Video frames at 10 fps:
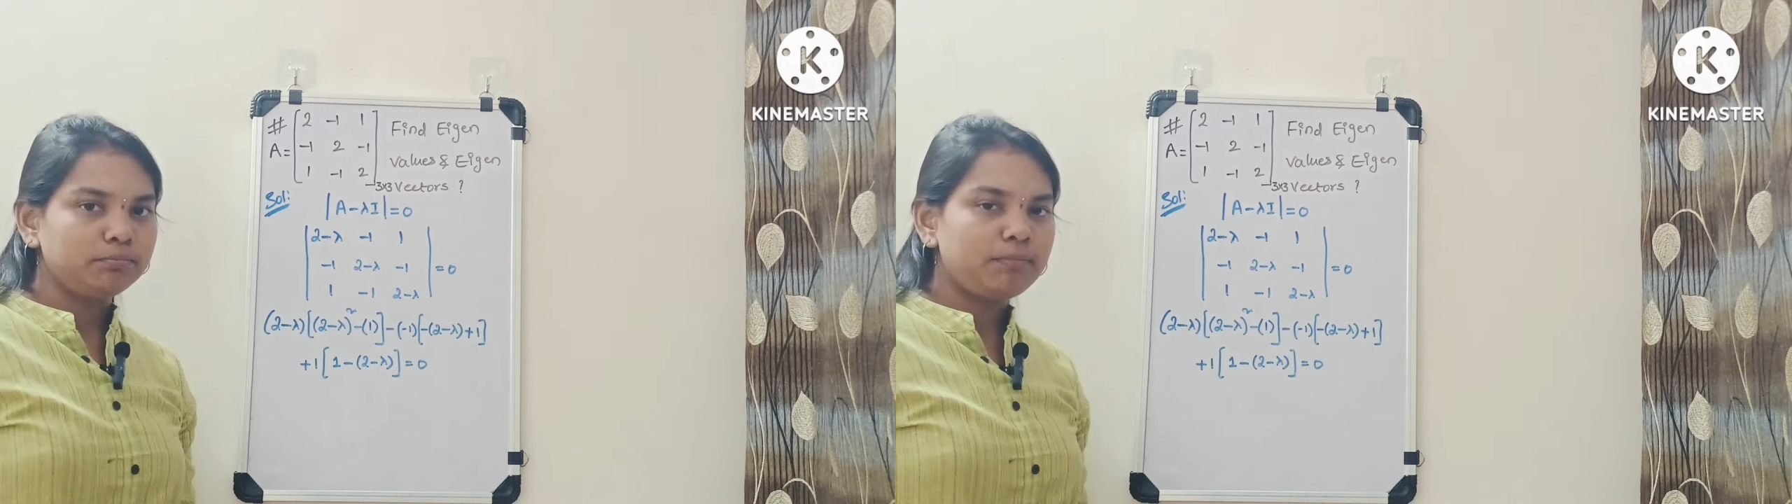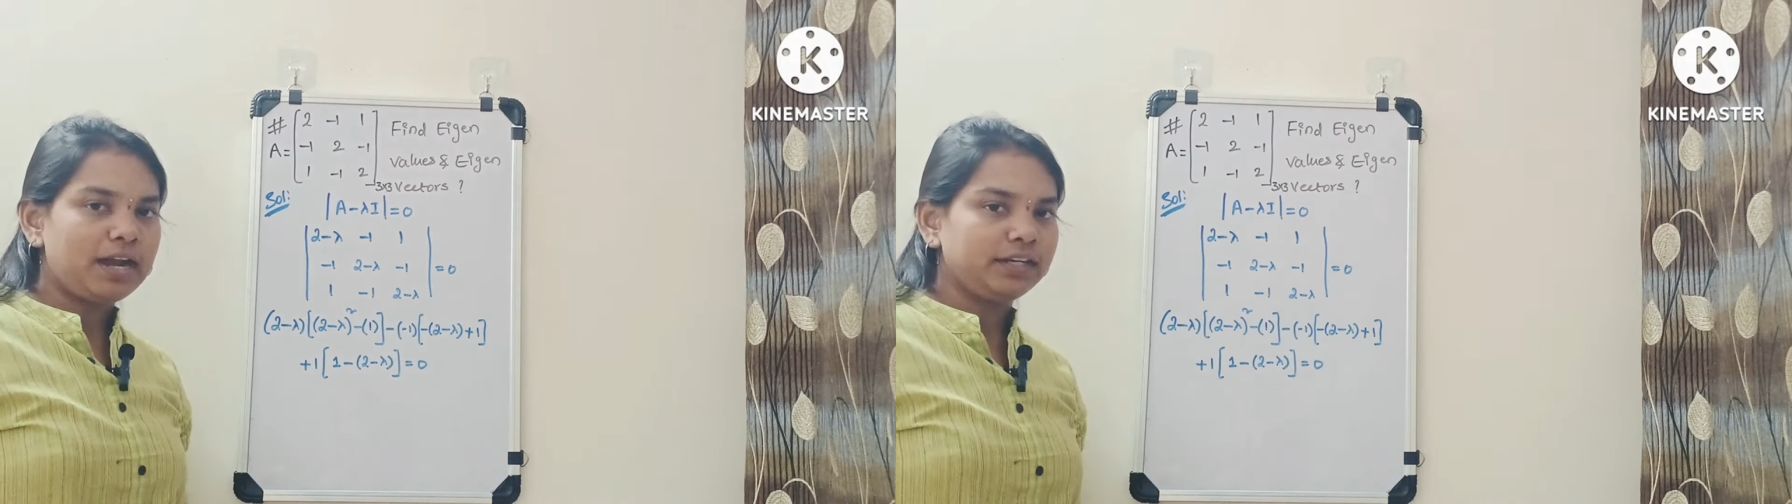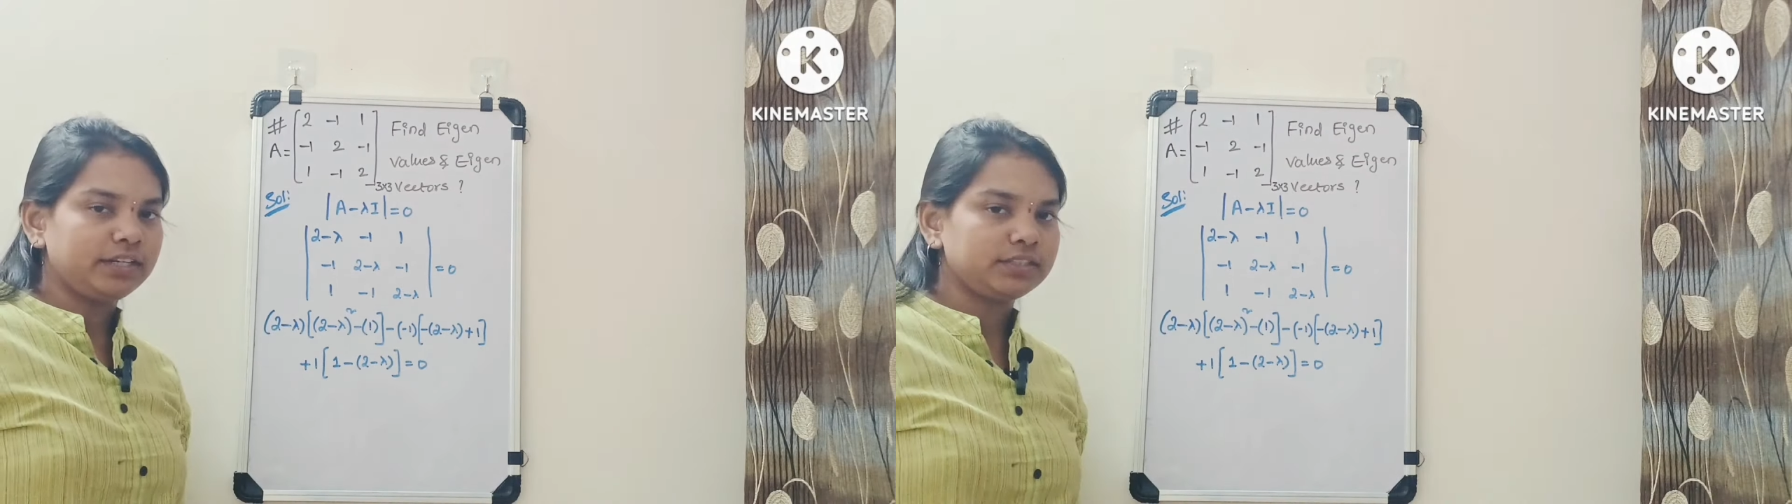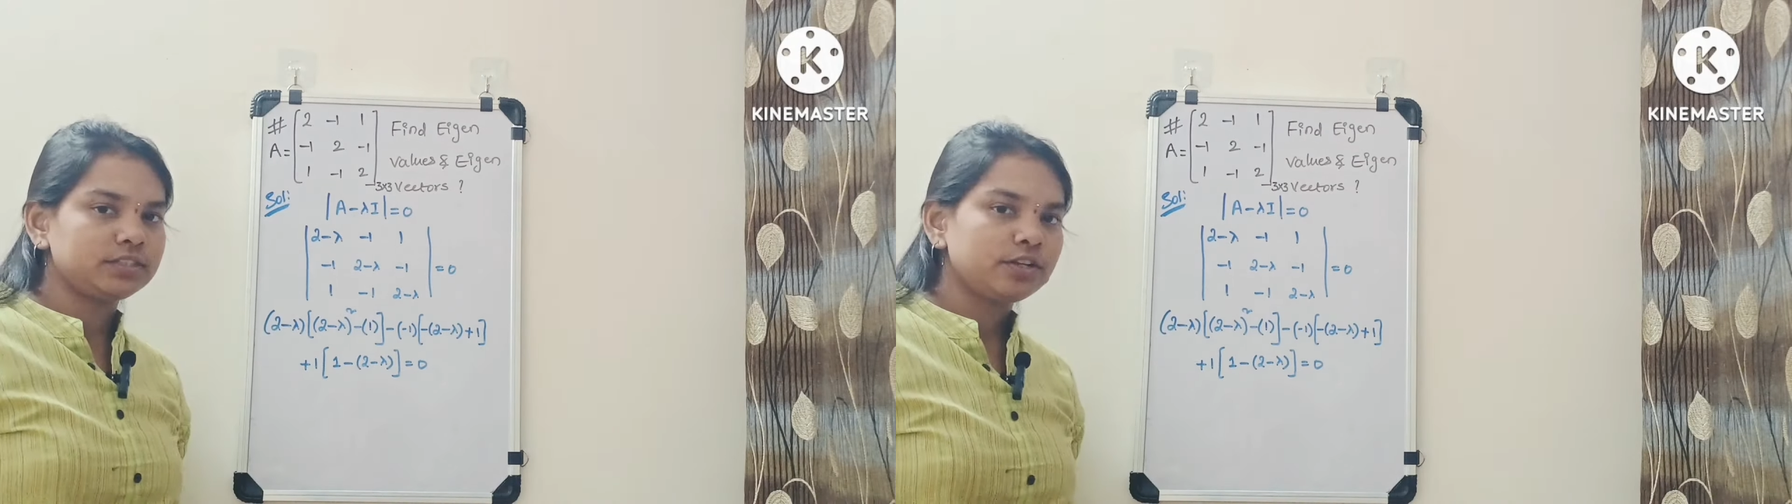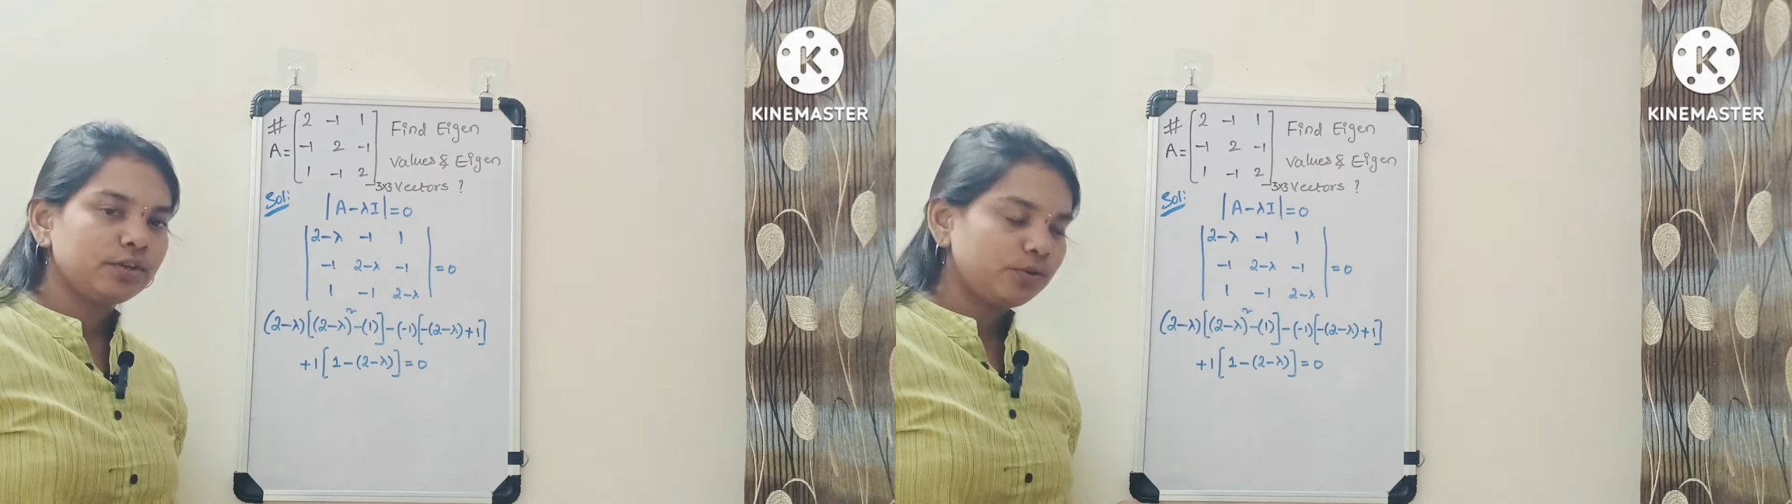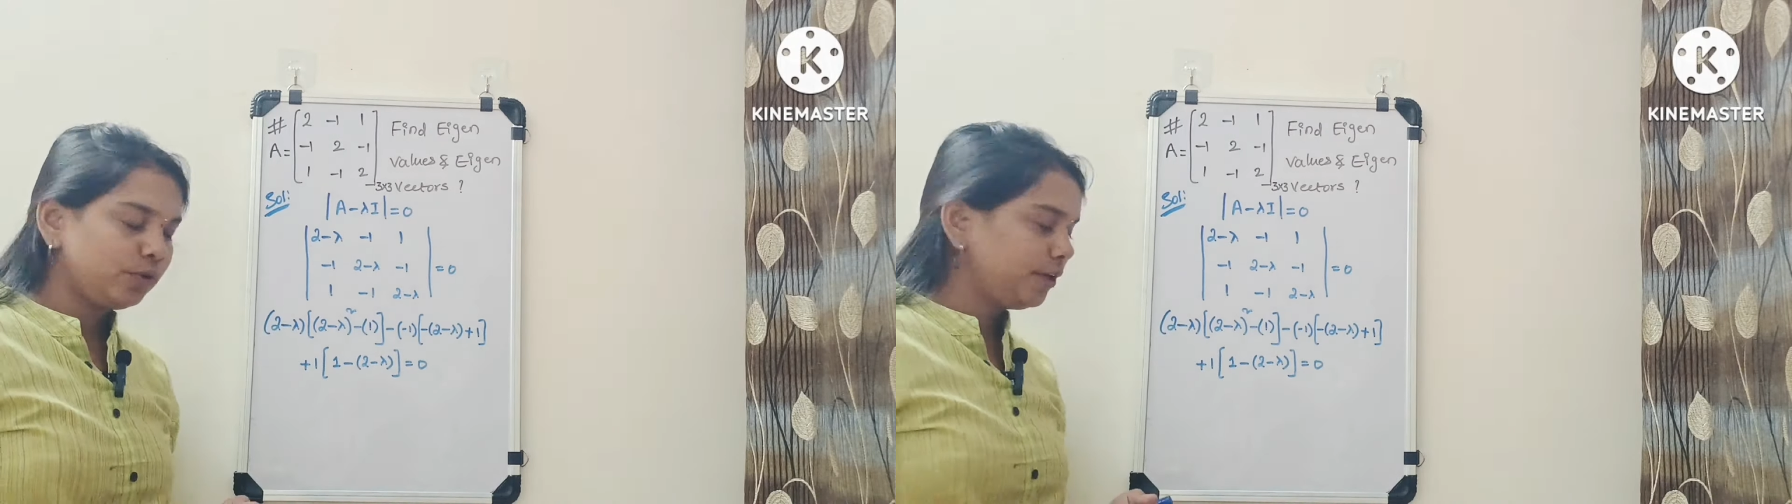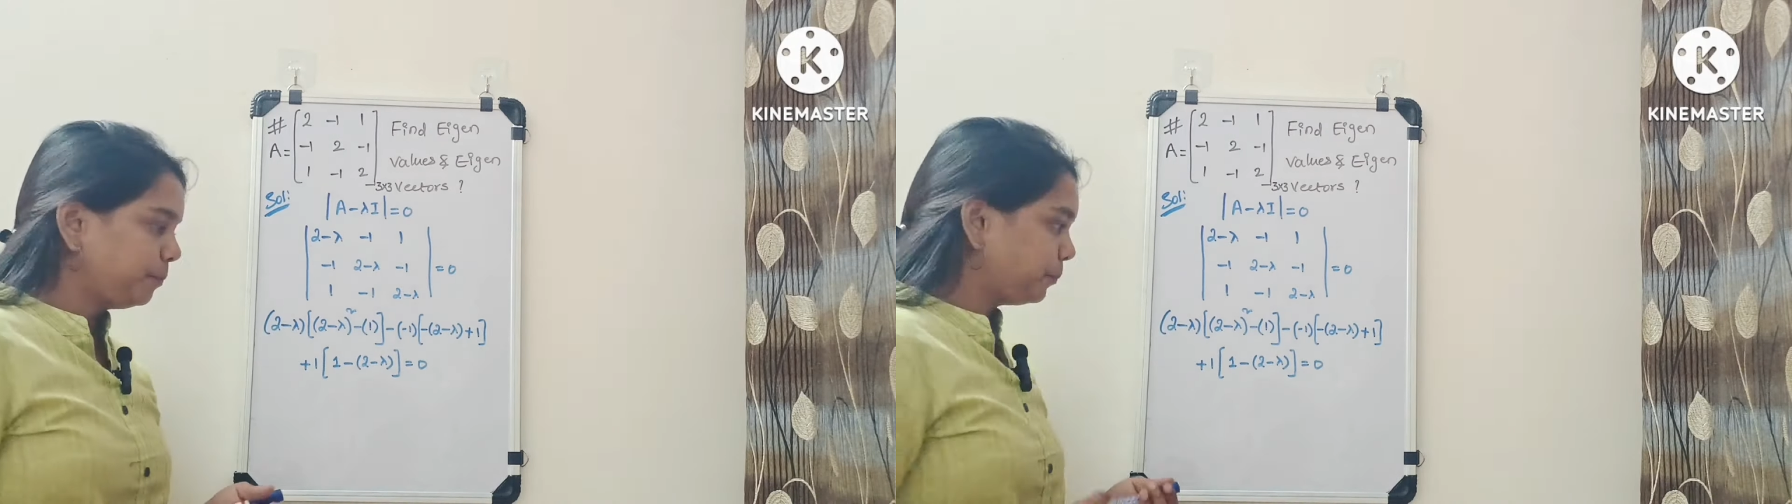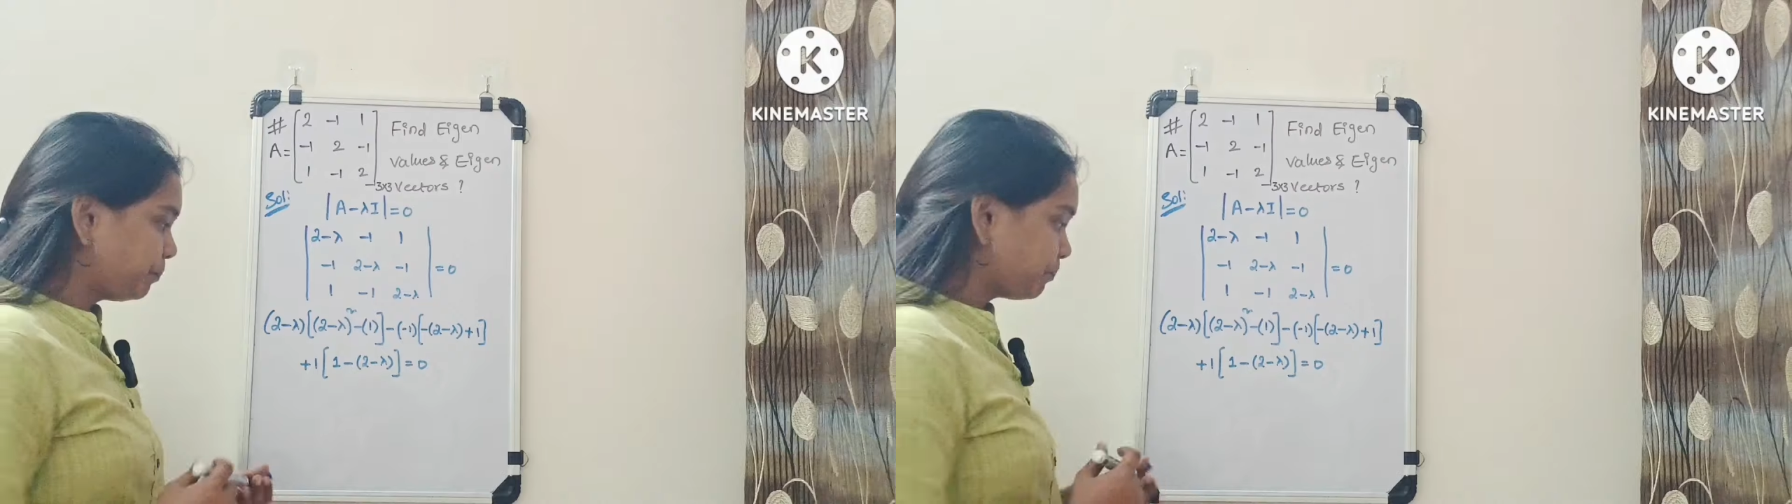matrix. Okay.